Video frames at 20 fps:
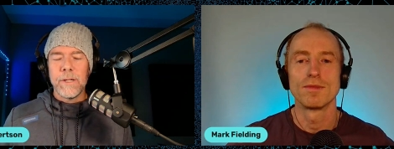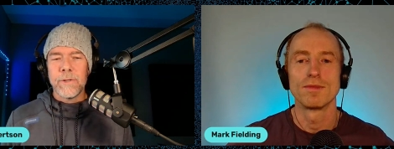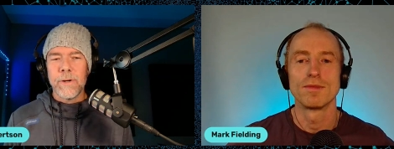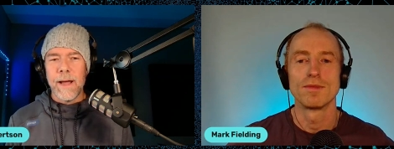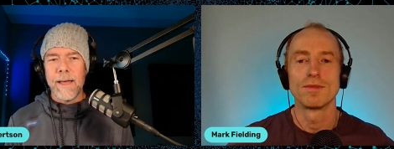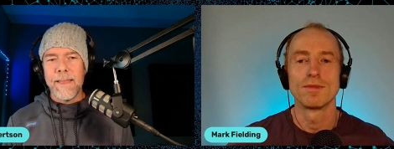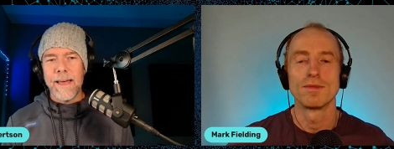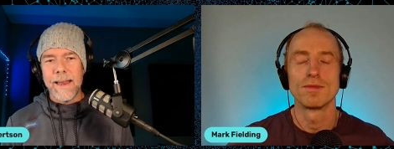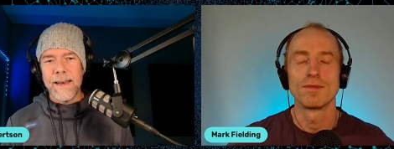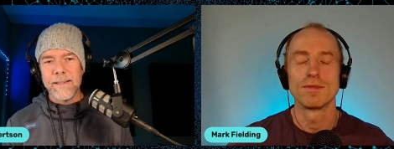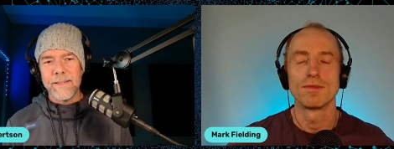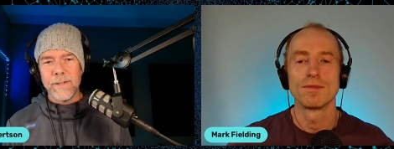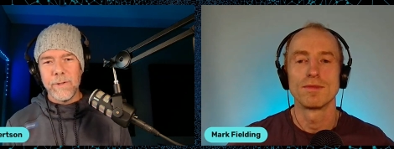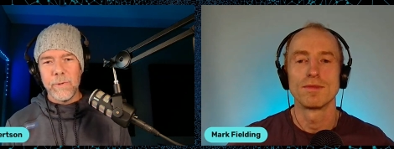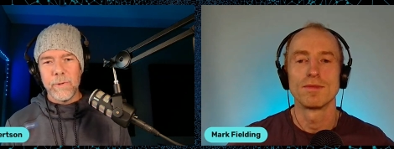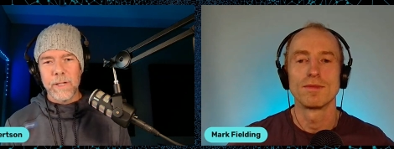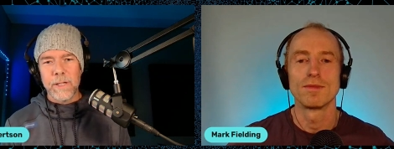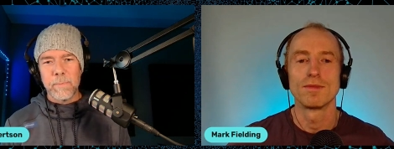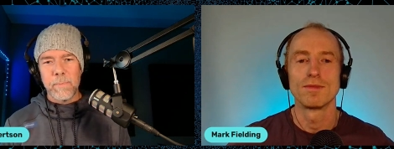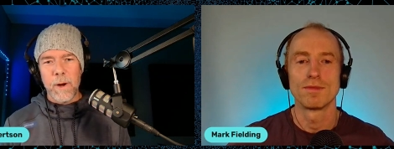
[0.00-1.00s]
Speaker 1: going to try that as a
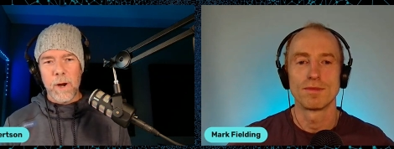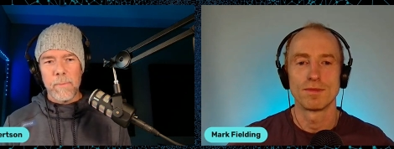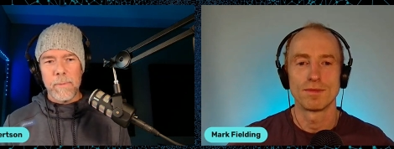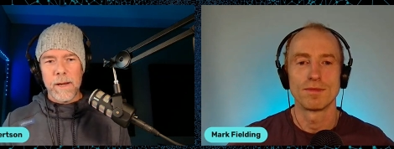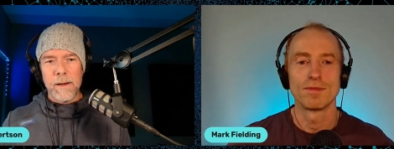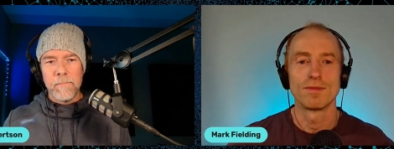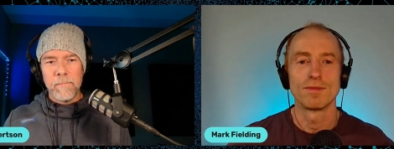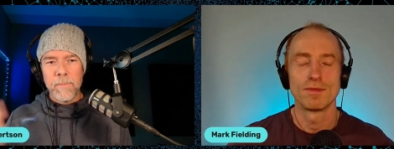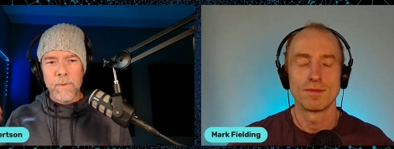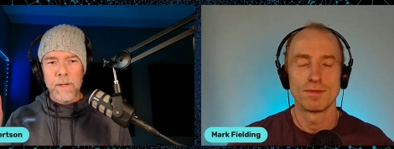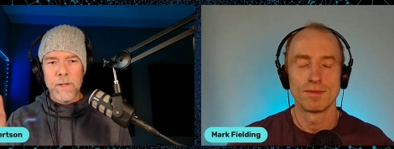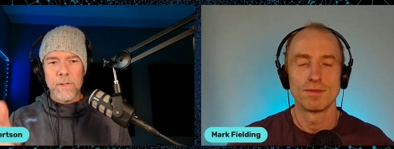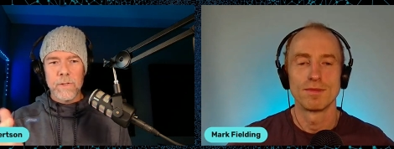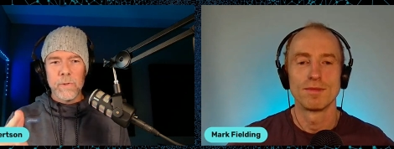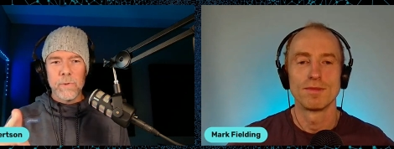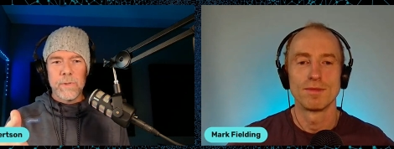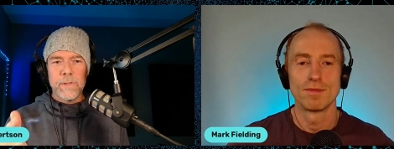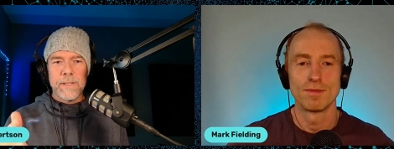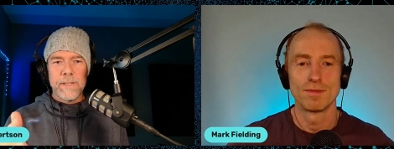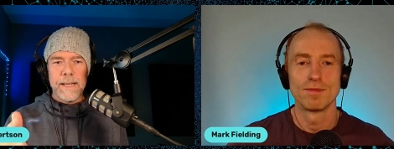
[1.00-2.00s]
new experiment.
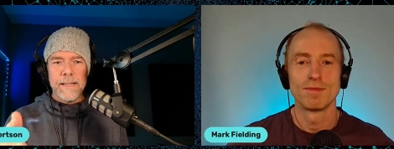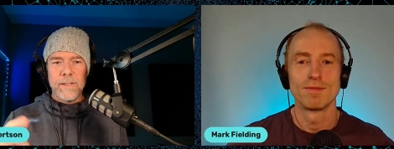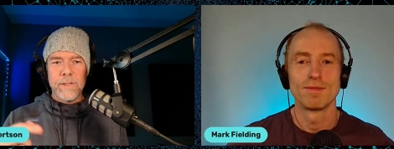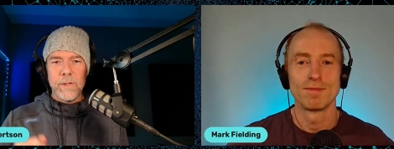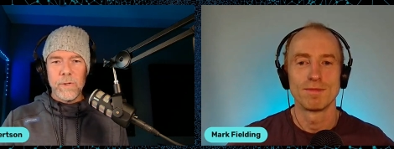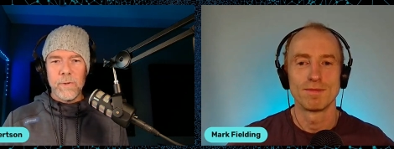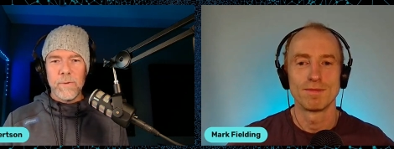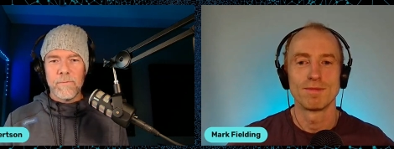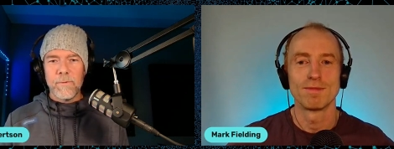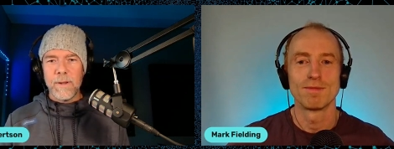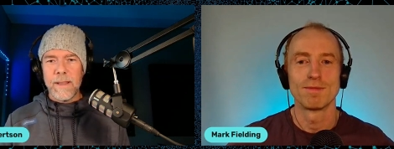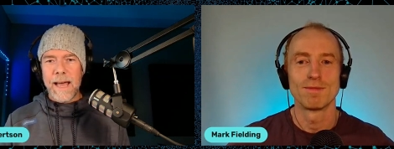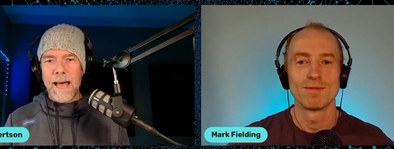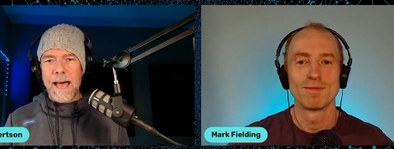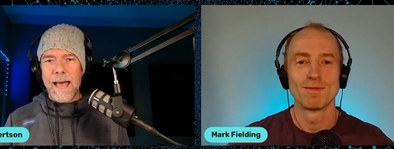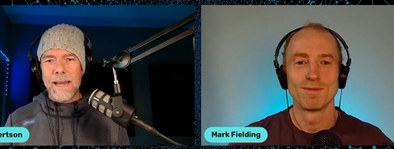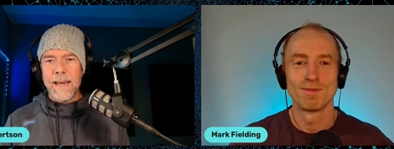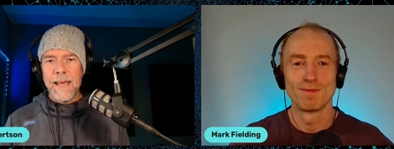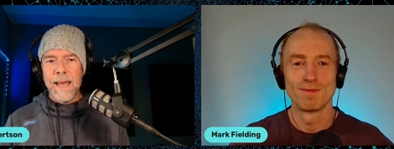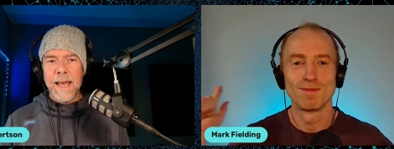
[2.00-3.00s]
So stay tuned for
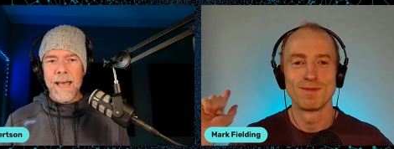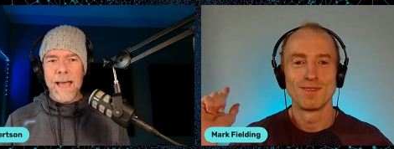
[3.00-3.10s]
that.